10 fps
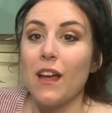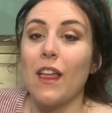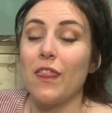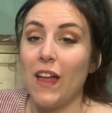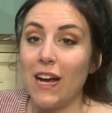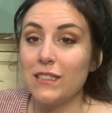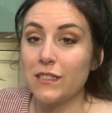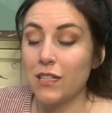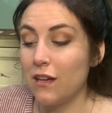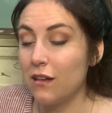
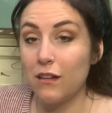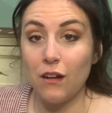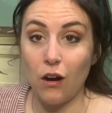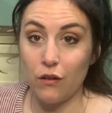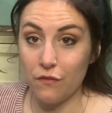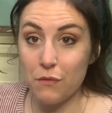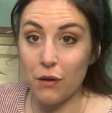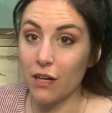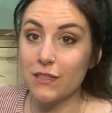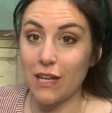that's all of the
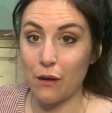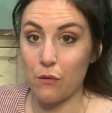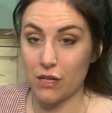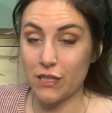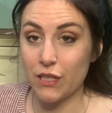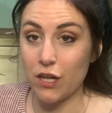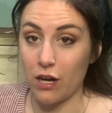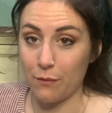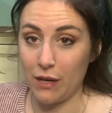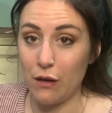books that I wanted to talk
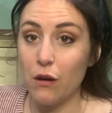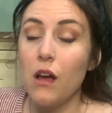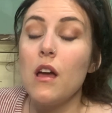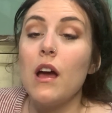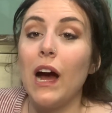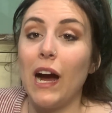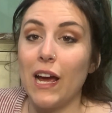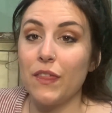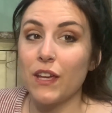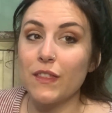about. I
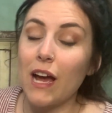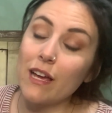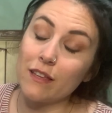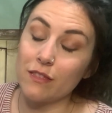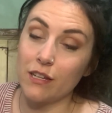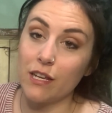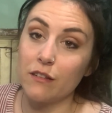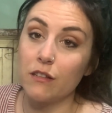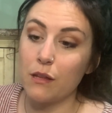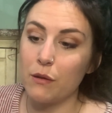think that the
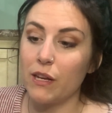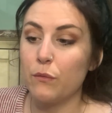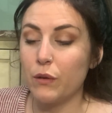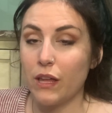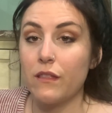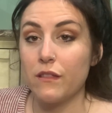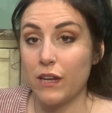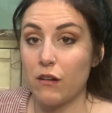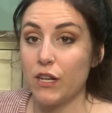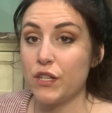Kindle Unlimited with
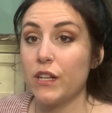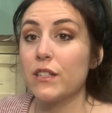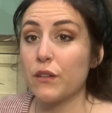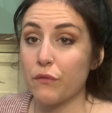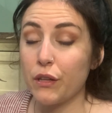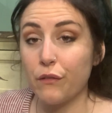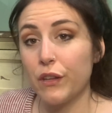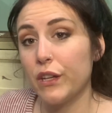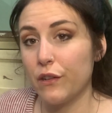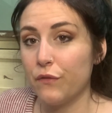narration is a really,
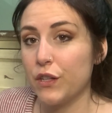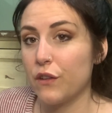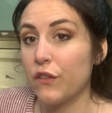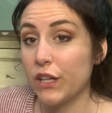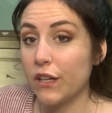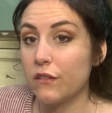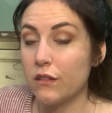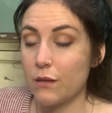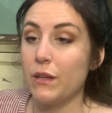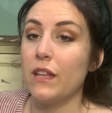really good feature for Kindle
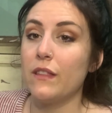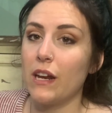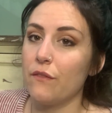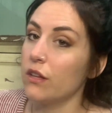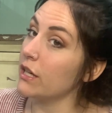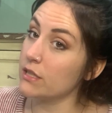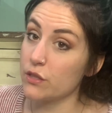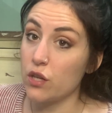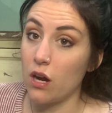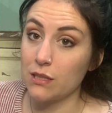Unlimited that I feel like isn't
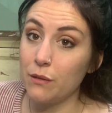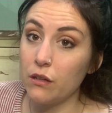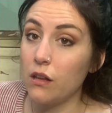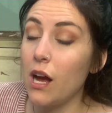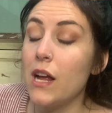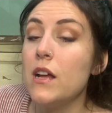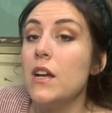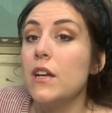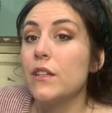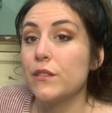talked about a lot.
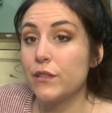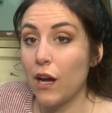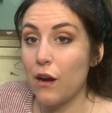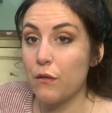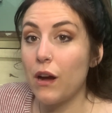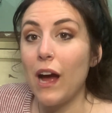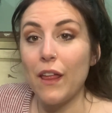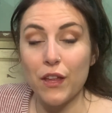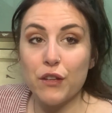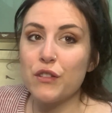So I
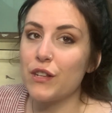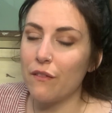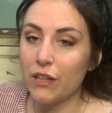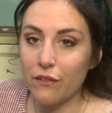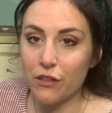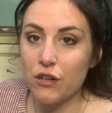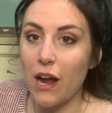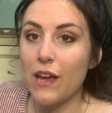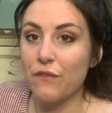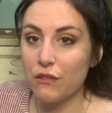think you should definitely give it a try.
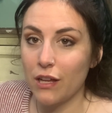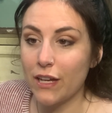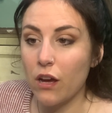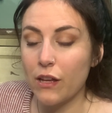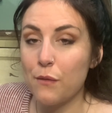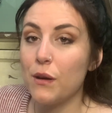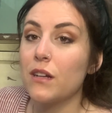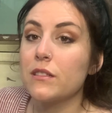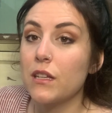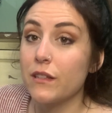If you like
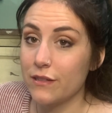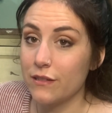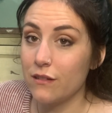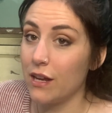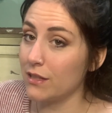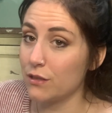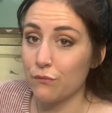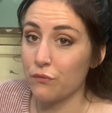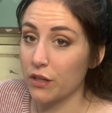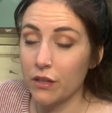audiobooks, it's
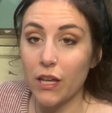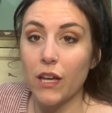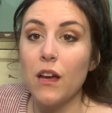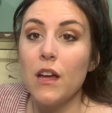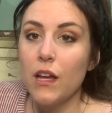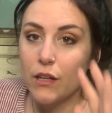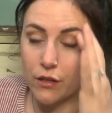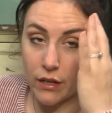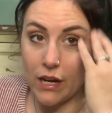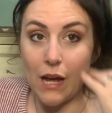really
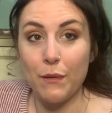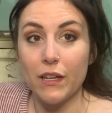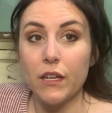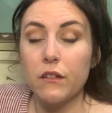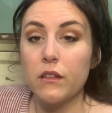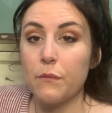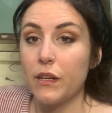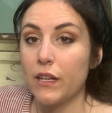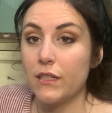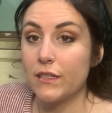good. I mean, Kindle
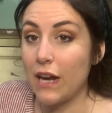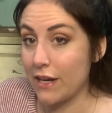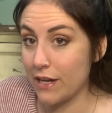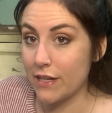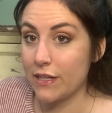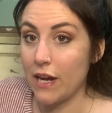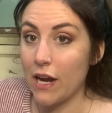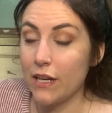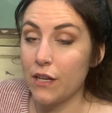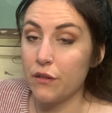Unlimited is
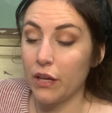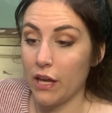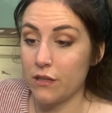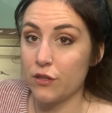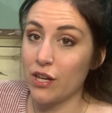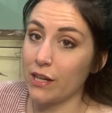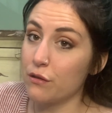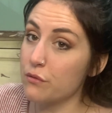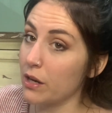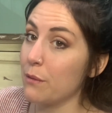$9.99 and you get to check out
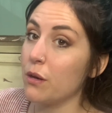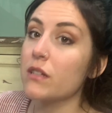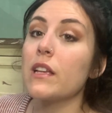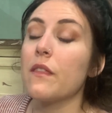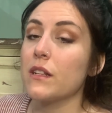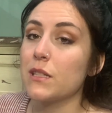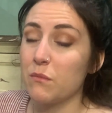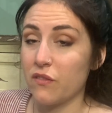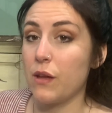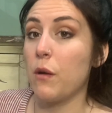20 books, and then some
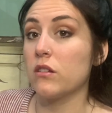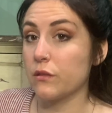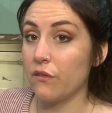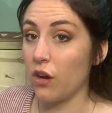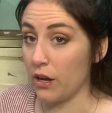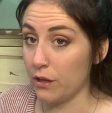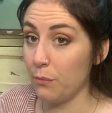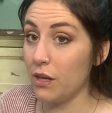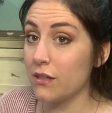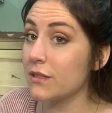of them also have
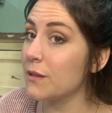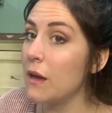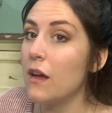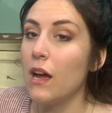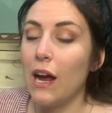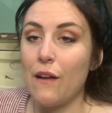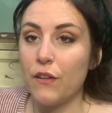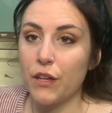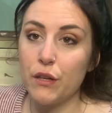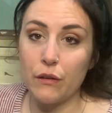audiobooks. I feel
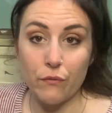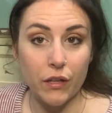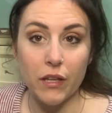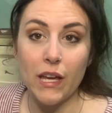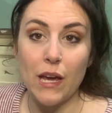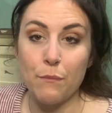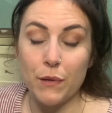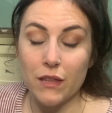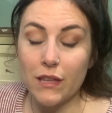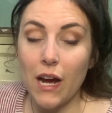like you really can't
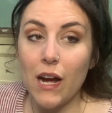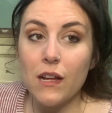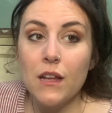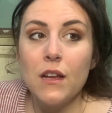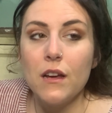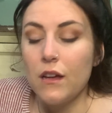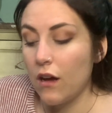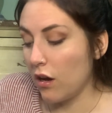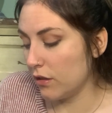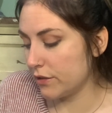beat that.
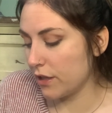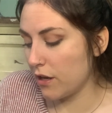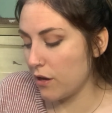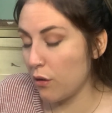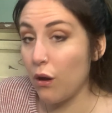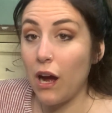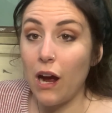Also,